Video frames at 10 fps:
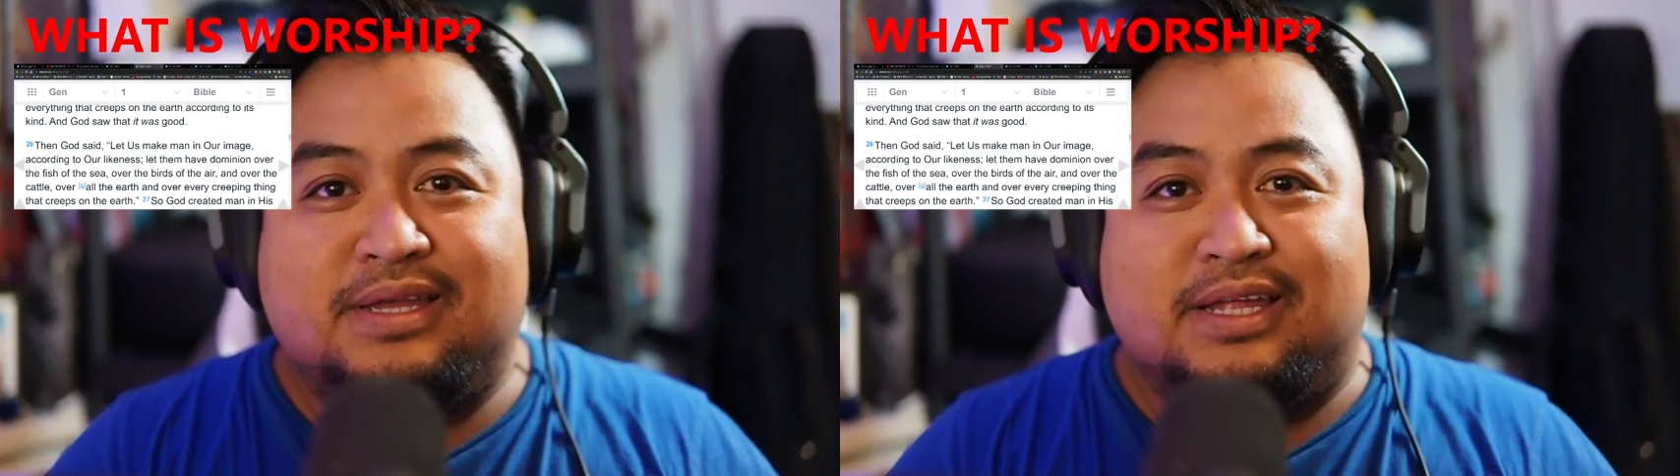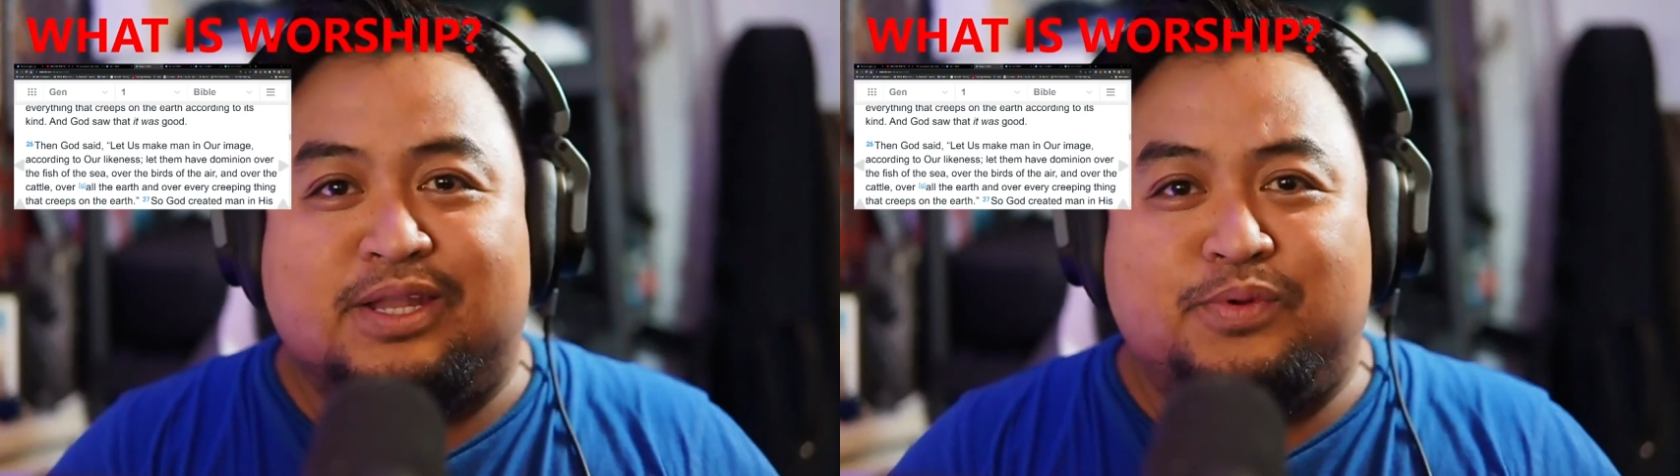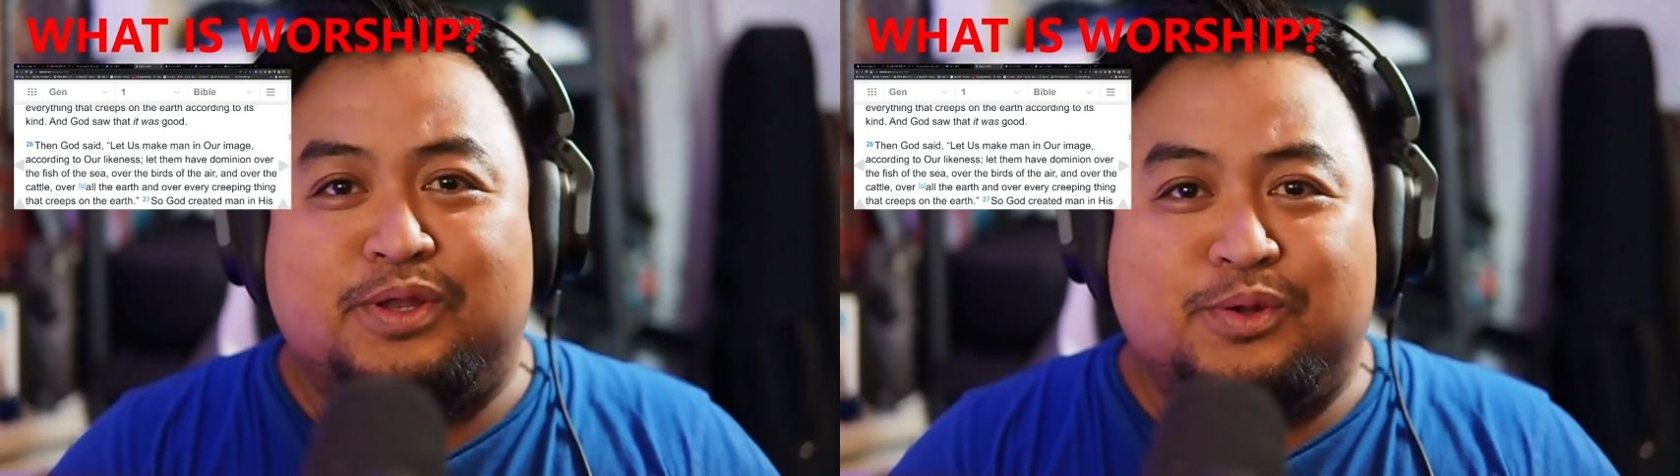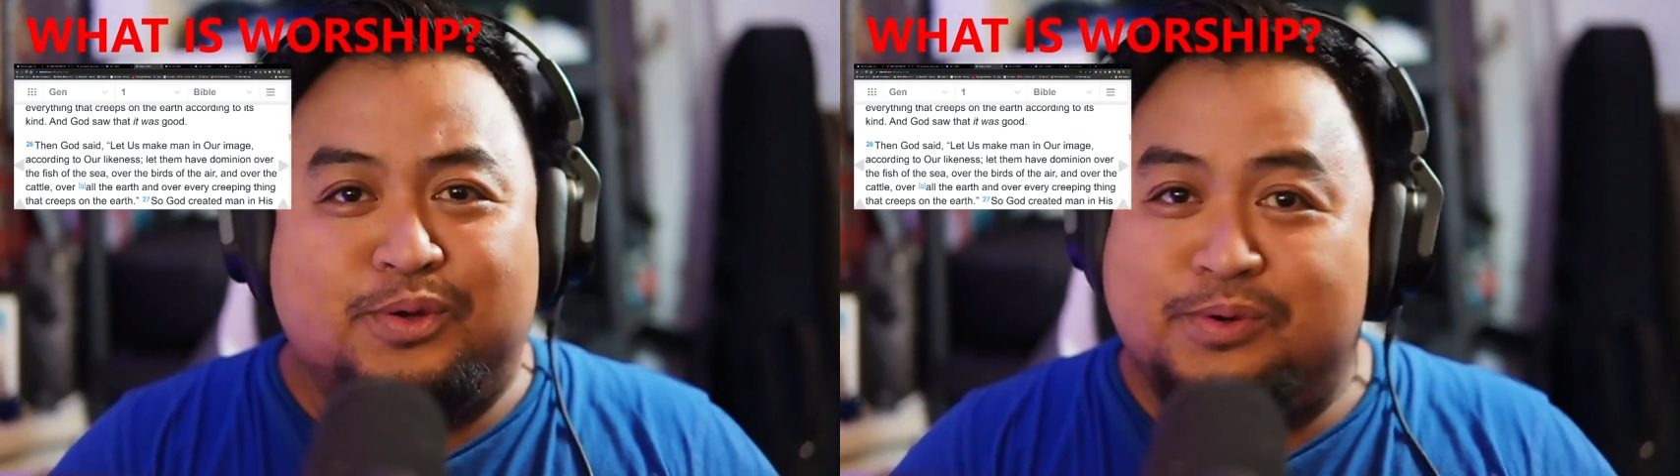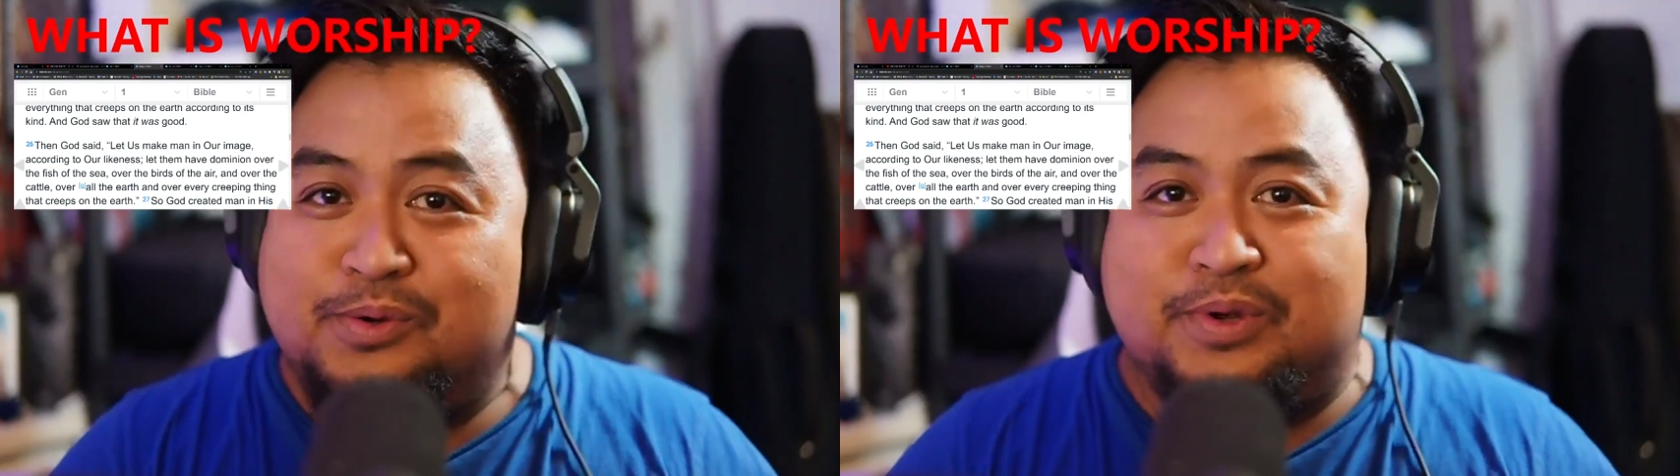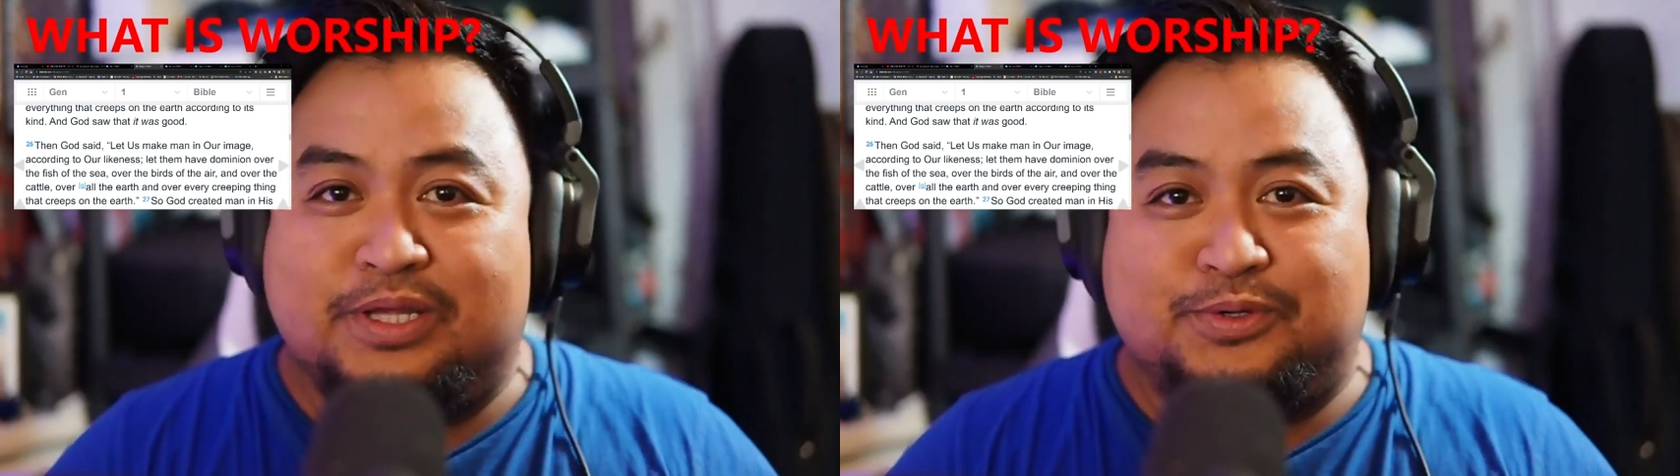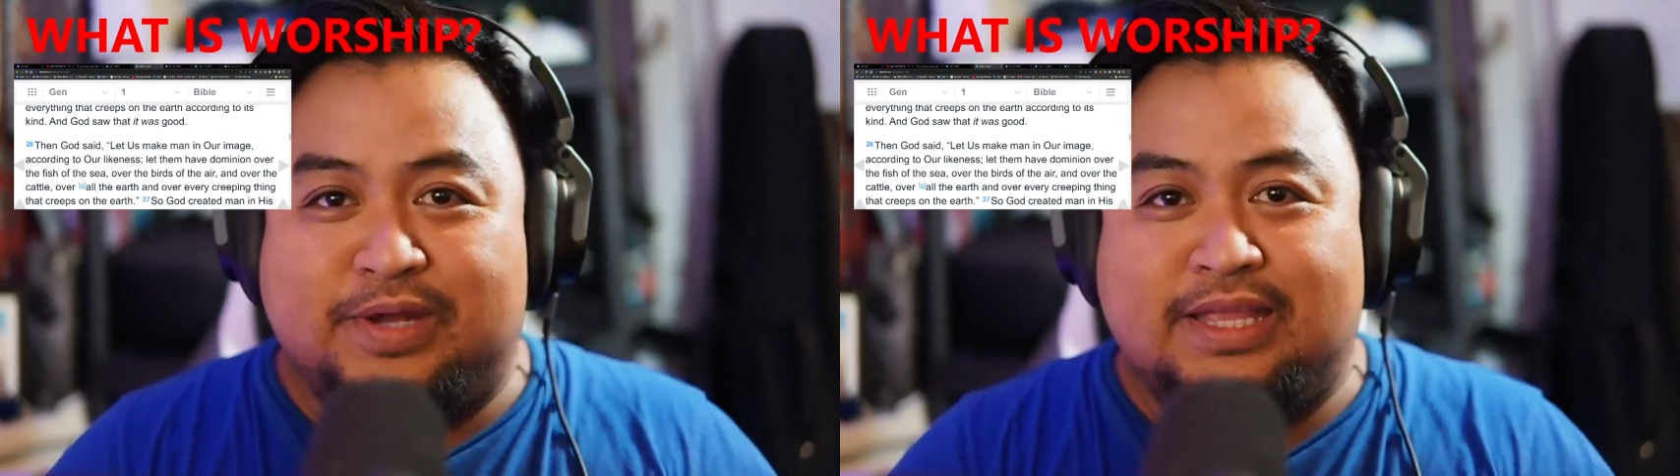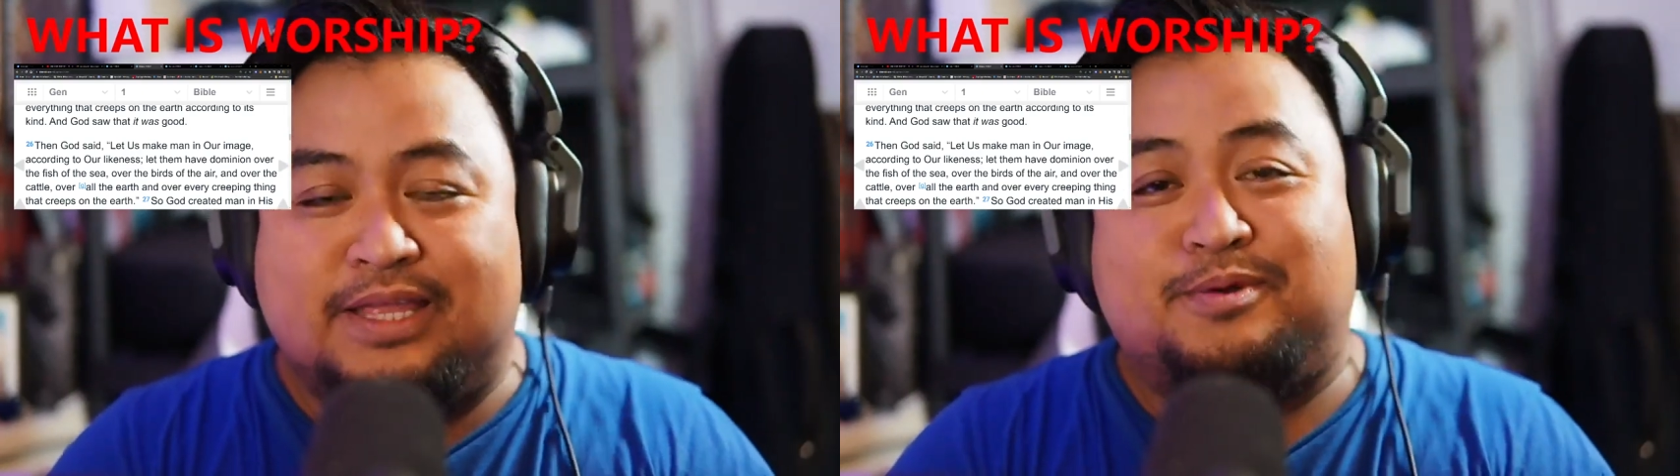and they will know what is
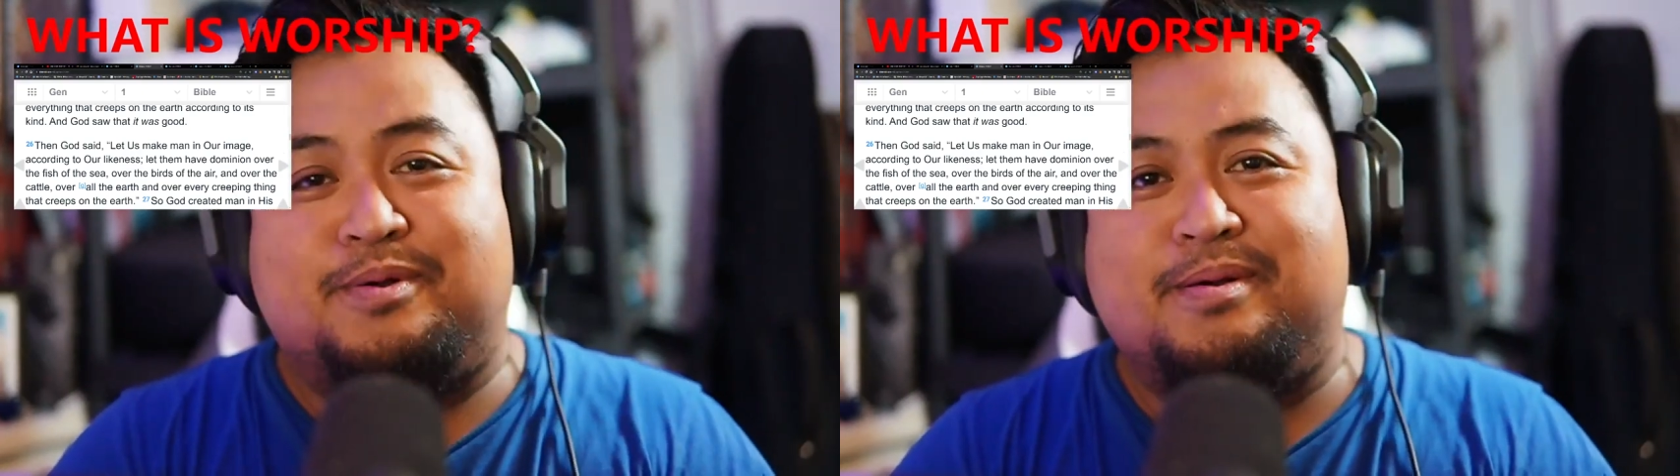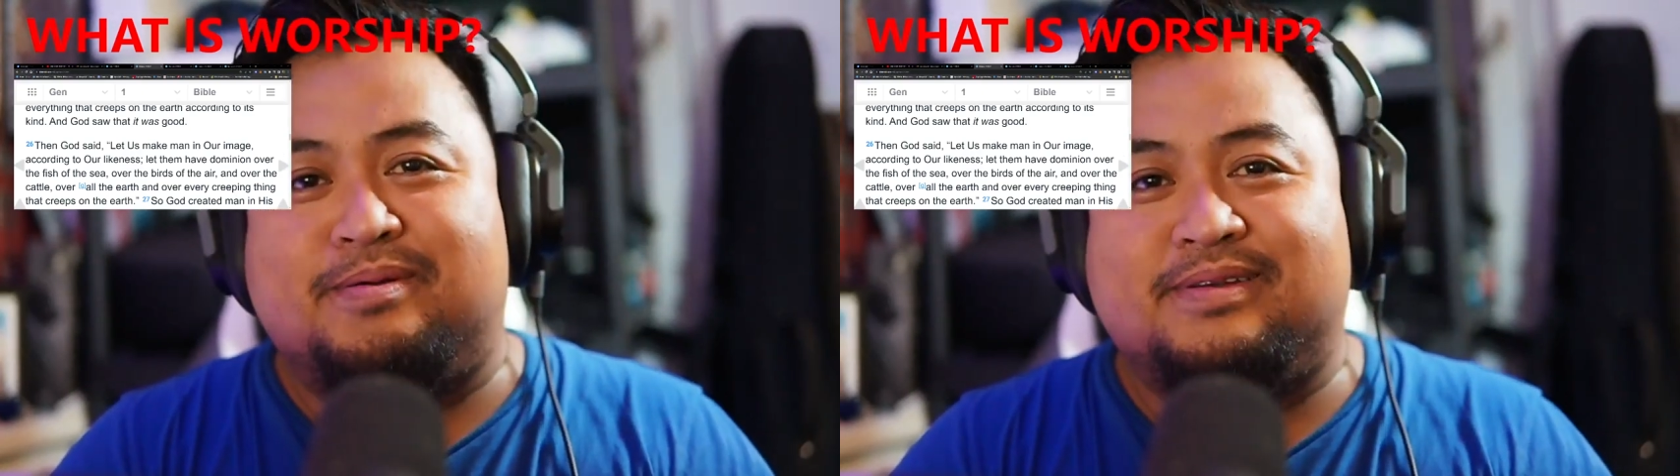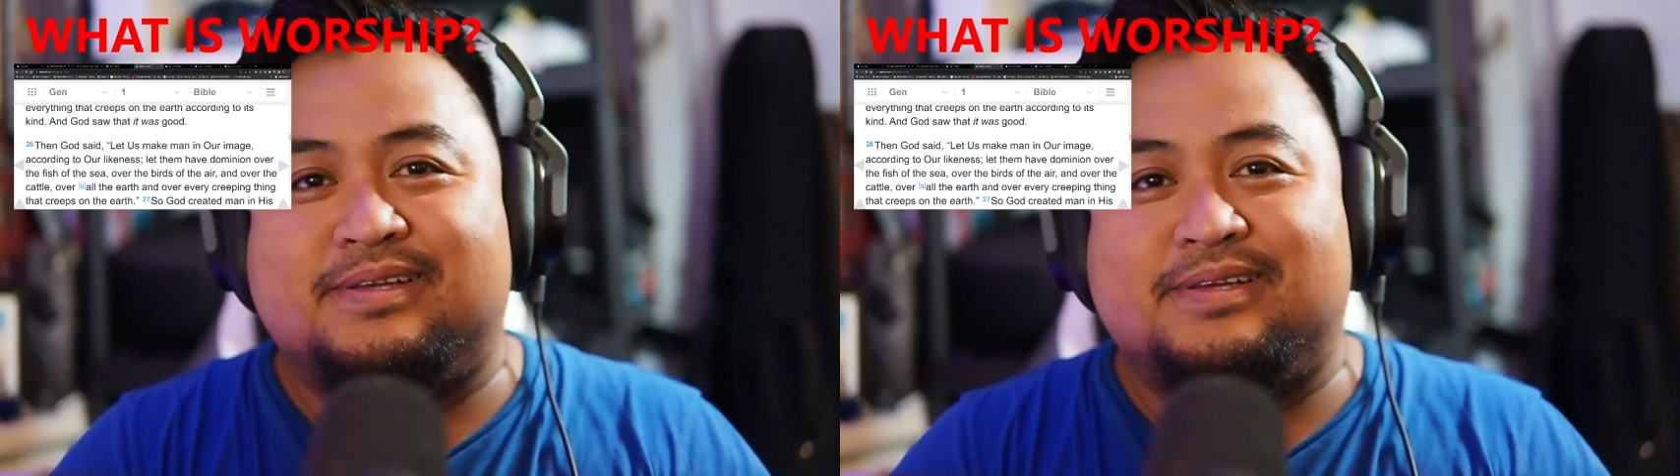right and wrong,